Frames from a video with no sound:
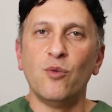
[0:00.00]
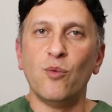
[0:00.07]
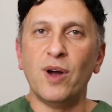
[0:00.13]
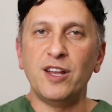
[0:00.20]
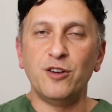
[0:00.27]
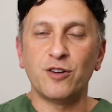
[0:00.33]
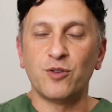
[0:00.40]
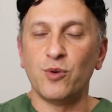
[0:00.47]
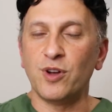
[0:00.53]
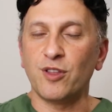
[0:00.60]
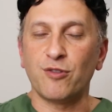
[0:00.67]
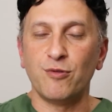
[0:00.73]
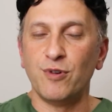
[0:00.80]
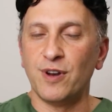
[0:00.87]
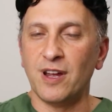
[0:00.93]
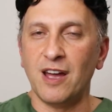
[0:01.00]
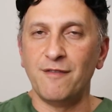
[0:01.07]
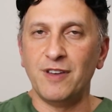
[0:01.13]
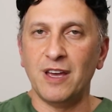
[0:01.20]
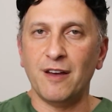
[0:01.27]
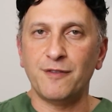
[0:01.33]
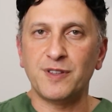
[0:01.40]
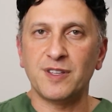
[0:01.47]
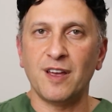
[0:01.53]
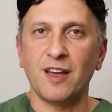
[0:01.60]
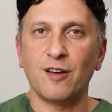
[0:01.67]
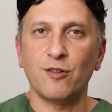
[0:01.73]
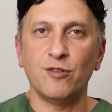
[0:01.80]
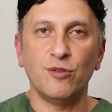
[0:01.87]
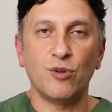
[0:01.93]
when you're going through an IVF
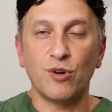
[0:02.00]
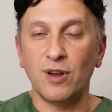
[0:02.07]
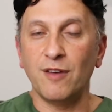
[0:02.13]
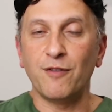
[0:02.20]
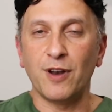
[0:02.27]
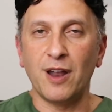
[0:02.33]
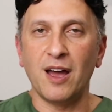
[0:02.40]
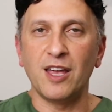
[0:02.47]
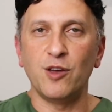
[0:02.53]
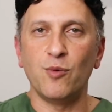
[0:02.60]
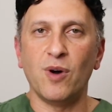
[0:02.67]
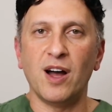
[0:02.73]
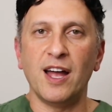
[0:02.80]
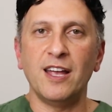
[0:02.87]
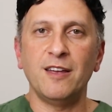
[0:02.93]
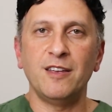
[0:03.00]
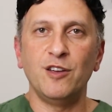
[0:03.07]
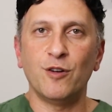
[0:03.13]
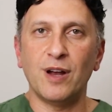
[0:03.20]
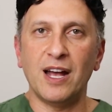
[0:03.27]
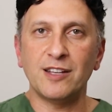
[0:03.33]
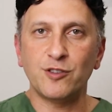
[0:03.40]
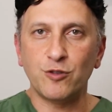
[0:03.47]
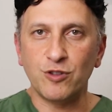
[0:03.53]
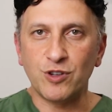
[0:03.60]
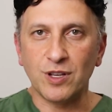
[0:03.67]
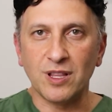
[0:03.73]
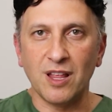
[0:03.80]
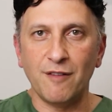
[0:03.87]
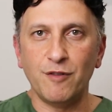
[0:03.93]
cycle or even IUI, your
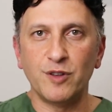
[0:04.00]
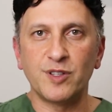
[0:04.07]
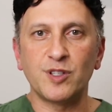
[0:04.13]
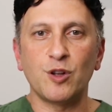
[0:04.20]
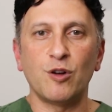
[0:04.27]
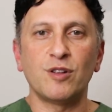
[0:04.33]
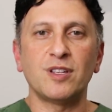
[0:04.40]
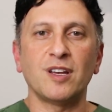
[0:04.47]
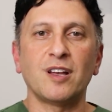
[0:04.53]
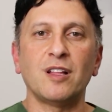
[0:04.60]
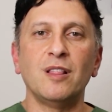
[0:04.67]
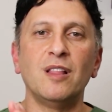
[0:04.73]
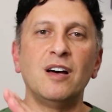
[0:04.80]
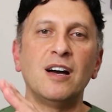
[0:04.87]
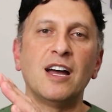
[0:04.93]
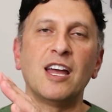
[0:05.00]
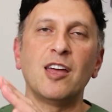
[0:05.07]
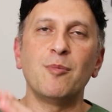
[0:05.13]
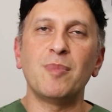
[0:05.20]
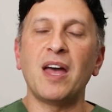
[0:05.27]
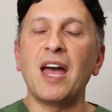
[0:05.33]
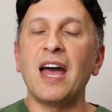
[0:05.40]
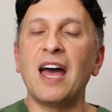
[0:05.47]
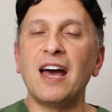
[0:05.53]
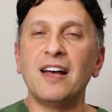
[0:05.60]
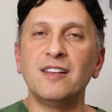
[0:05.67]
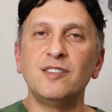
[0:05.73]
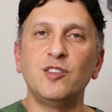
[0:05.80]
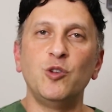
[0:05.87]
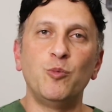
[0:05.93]
estrogen levels start to climb
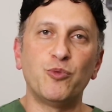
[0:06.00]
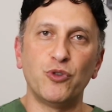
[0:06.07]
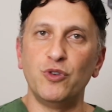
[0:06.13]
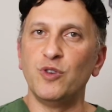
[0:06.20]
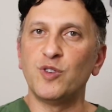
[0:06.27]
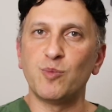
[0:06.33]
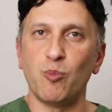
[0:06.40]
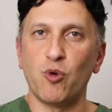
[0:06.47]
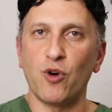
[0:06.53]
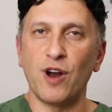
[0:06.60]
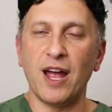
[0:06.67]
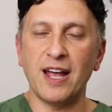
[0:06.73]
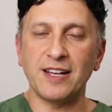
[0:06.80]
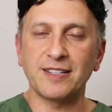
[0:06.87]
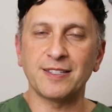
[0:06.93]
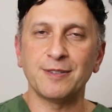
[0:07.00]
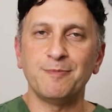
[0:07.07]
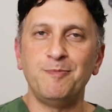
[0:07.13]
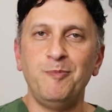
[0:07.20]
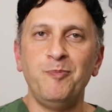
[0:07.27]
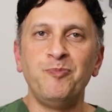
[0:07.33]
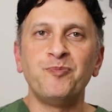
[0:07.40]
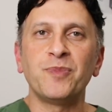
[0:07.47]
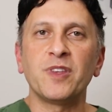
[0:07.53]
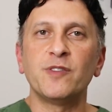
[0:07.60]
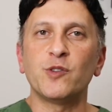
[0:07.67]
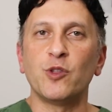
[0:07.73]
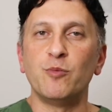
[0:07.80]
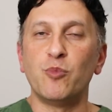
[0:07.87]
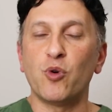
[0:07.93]
as you produce more eggs.
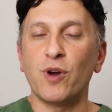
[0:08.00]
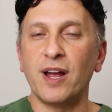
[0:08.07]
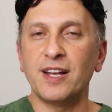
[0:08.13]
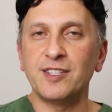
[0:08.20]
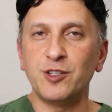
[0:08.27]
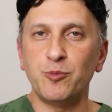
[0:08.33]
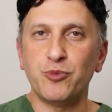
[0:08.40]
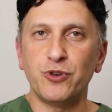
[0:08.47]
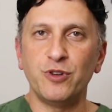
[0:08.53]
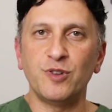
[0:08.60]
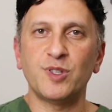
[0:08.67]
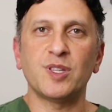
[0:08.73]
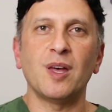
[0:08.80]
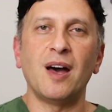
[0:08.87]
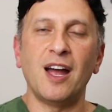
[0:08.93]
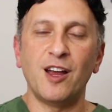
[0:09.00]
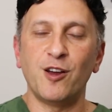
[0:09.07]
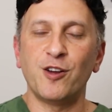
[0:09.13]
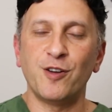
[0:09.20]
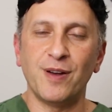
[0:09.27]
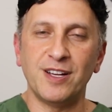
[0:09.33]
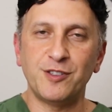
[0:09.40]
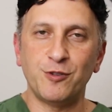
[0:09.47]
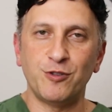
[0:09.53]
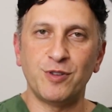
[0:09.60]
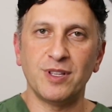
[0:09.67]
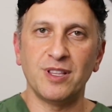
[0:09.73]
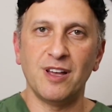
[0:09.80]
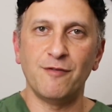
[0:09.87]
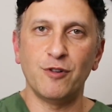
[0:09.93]
So the more eggs you produce, the higher your
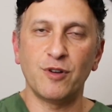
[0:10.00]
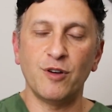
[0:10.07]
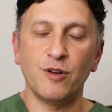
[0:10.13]
estrogen level